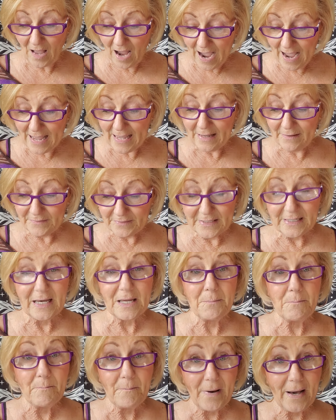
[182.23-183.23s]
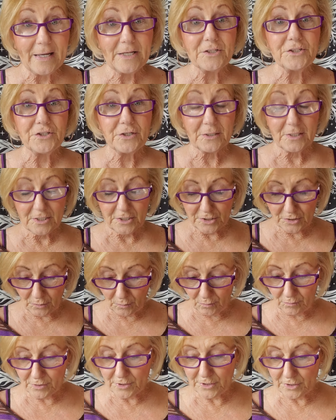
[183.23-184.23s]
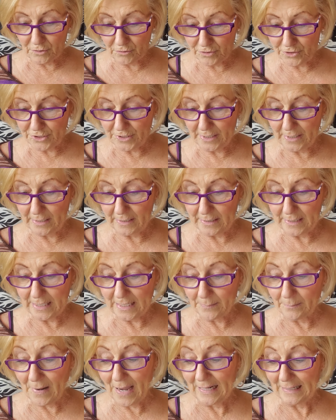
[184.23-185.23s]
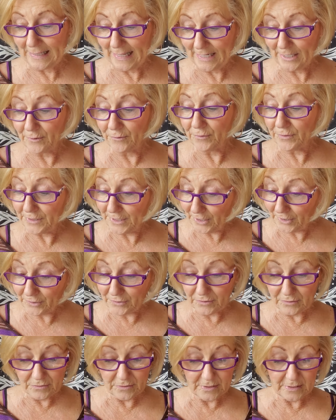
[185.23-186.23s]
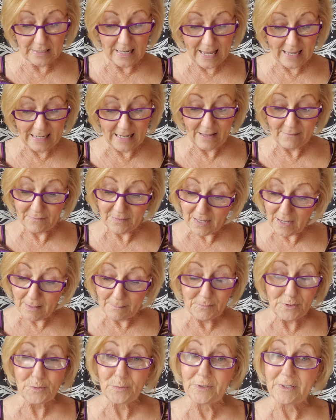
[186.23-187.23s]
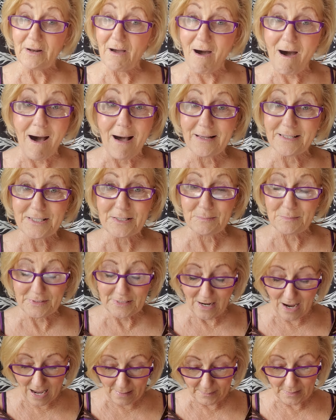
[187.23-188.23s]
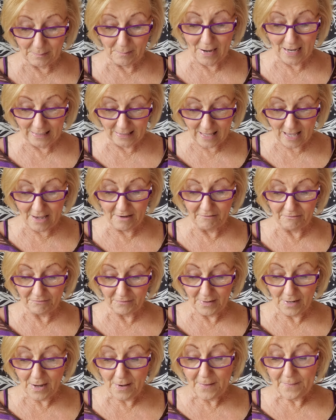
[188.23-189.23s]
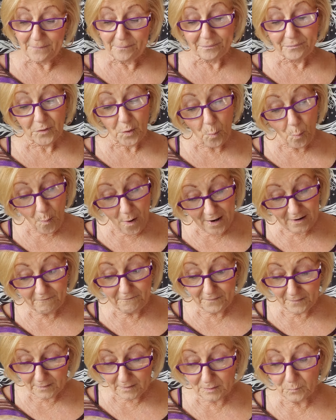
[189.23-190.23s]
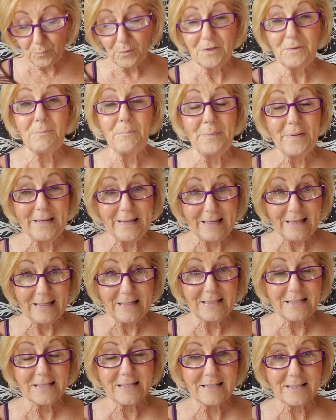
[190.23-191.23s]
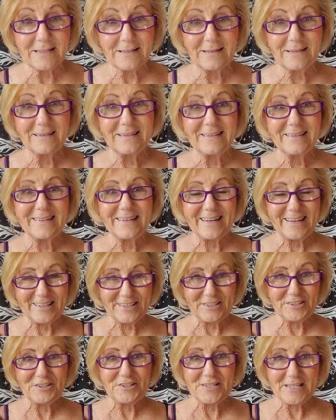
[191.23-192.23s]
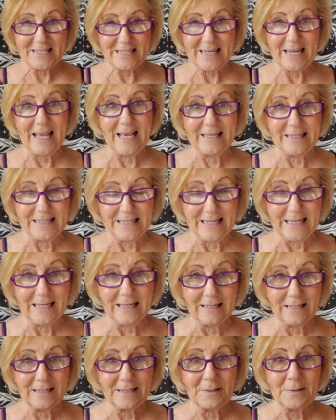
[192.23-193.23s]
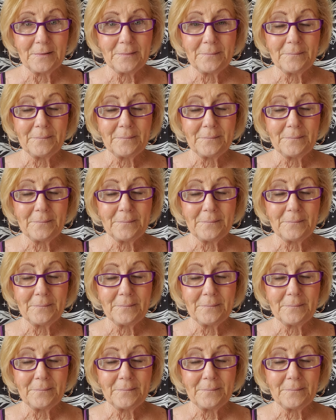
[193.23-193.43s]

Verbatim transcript: I have done much soul searching in my later years and have come to an awesome time in my life, one filled with peace, understanding,